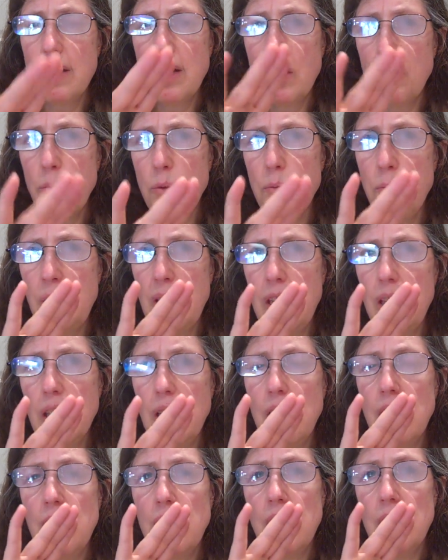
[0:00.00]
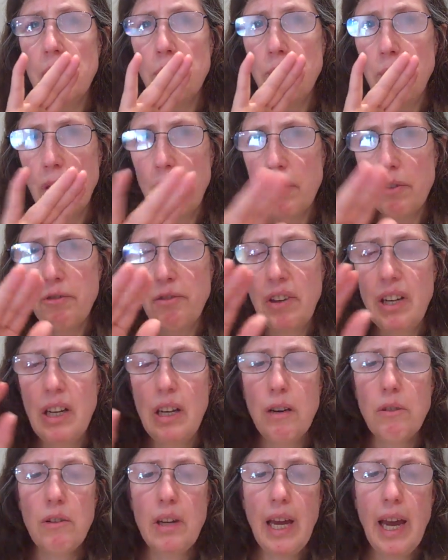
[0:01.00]
That would be
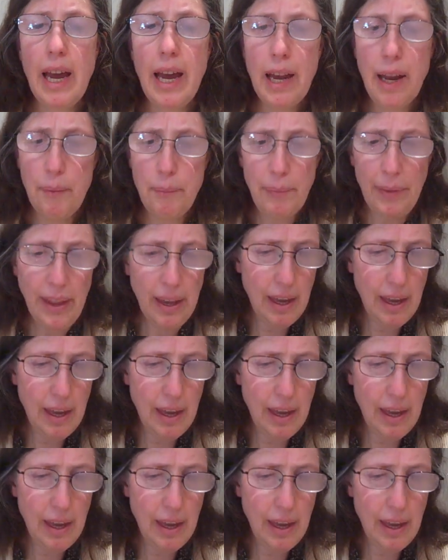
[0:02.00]
perfectly okay.